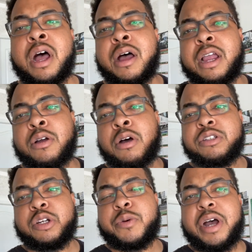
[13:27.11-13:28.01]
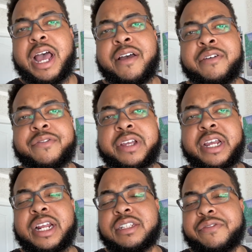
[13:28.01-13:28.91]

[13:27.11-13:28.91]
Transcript: I also will have it as a